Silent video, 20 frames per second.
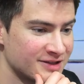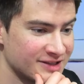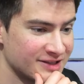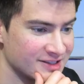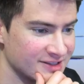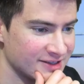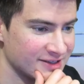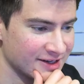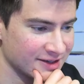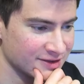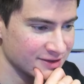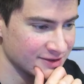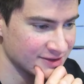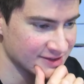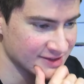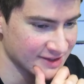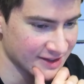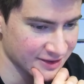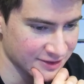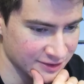This is not good.
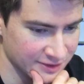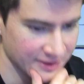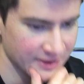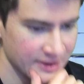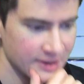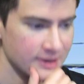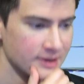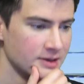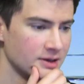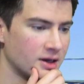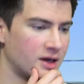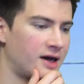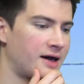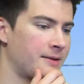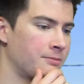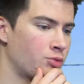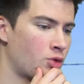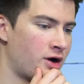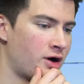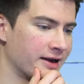This is not good.
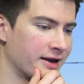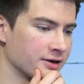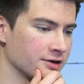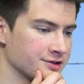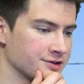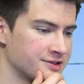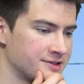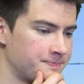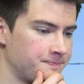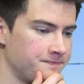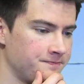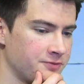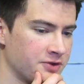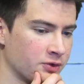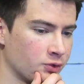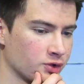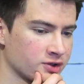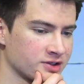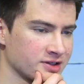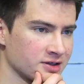Uh, wires.
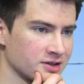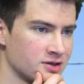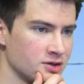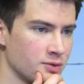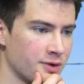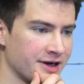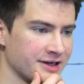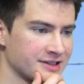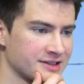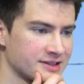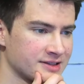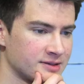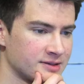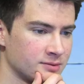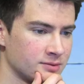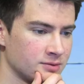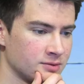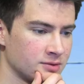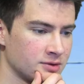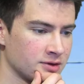It looks like U.S.
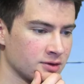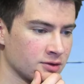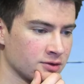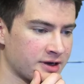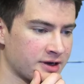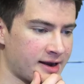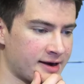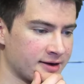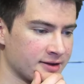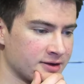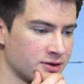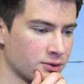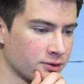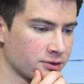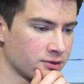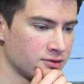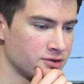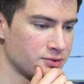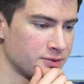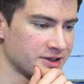or Canada.
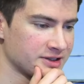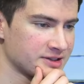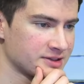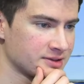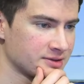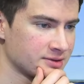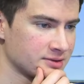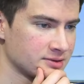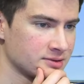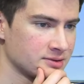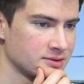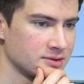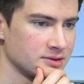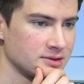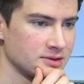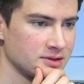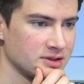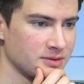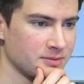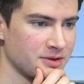Northern U.S.
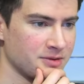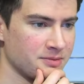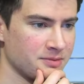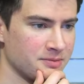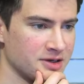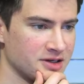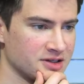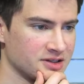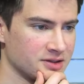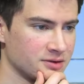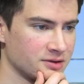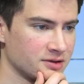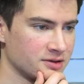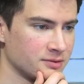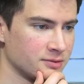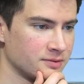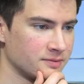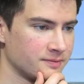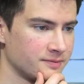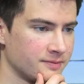Maybe
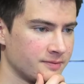Minnesota.